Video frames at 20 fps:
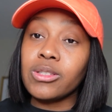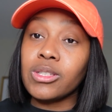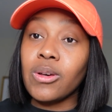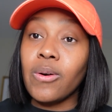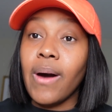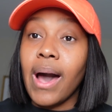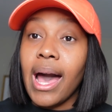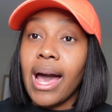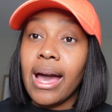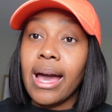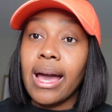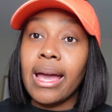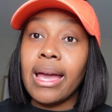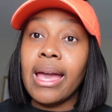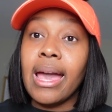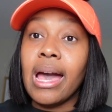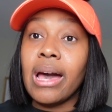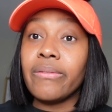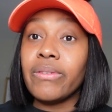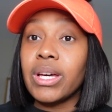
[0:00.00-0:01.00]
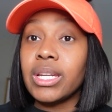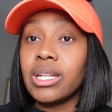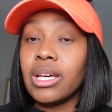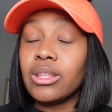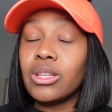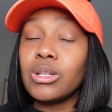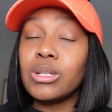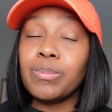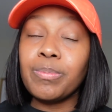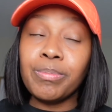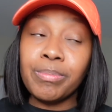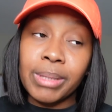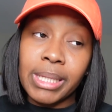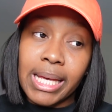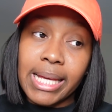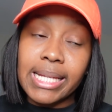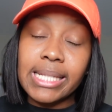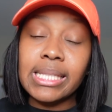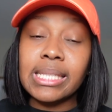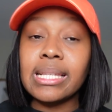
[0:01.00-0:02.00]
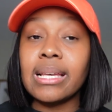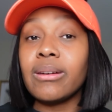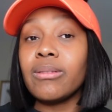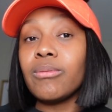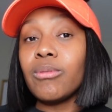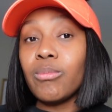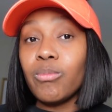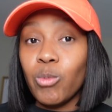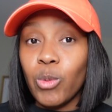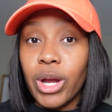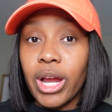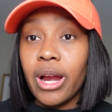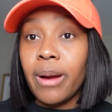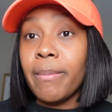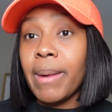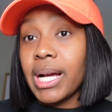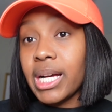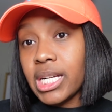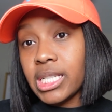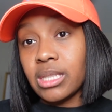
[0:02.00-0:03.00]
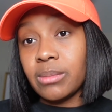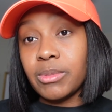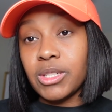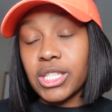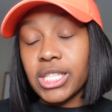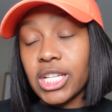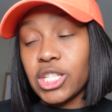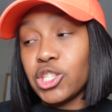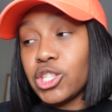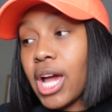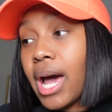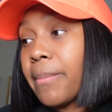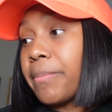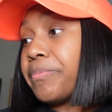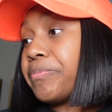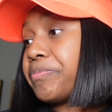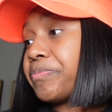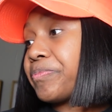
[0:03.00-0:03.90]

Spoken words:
So I have another place where my customers can shop.